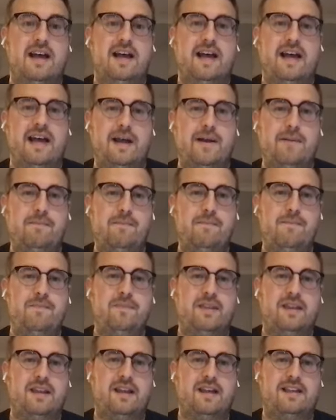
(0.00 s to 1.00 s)
um,
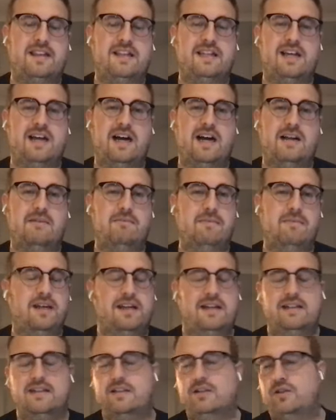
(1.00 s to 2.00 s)
at the time.
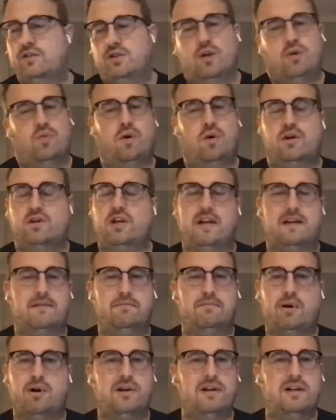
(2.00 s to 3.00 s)
And to watch
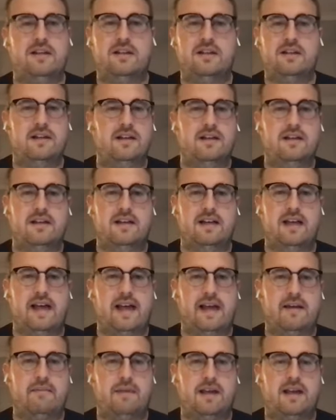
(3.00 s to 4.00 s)
Adam Boyd
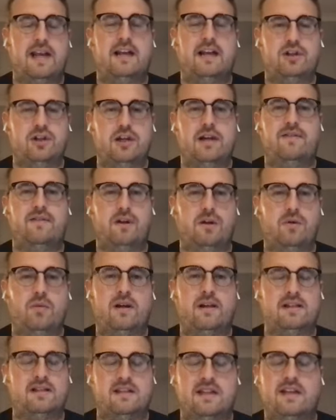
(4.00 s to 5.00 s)
um, against Sheffield
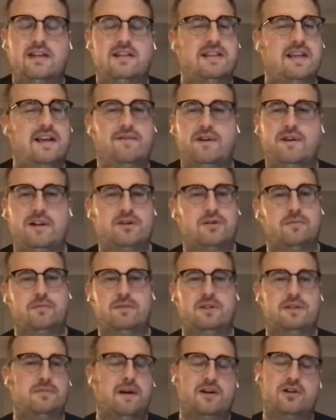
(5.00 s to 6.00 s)
Wednesday is definitely
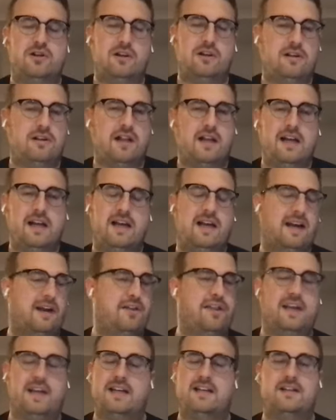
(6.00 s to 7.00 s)
something special. And
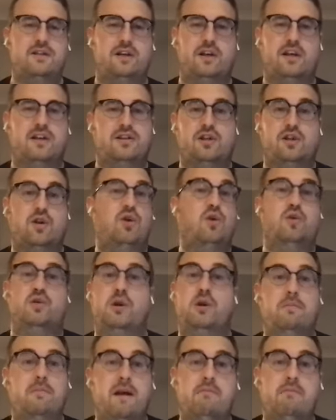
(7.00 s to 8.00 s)
I think it's a, it's a go
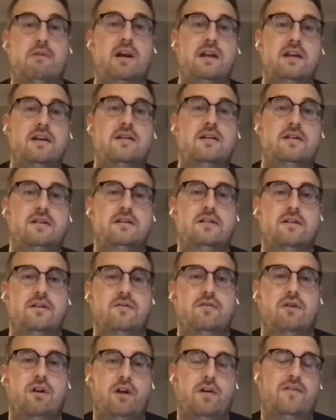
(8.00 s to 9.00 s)
to memory
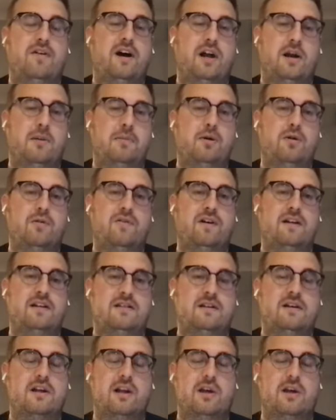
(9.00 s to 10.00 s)
for a lot of Hartlepool
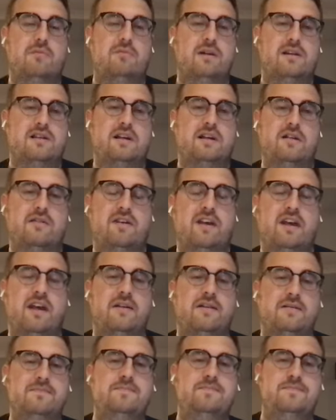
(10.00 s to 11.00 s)
fans, including myself. Yeah.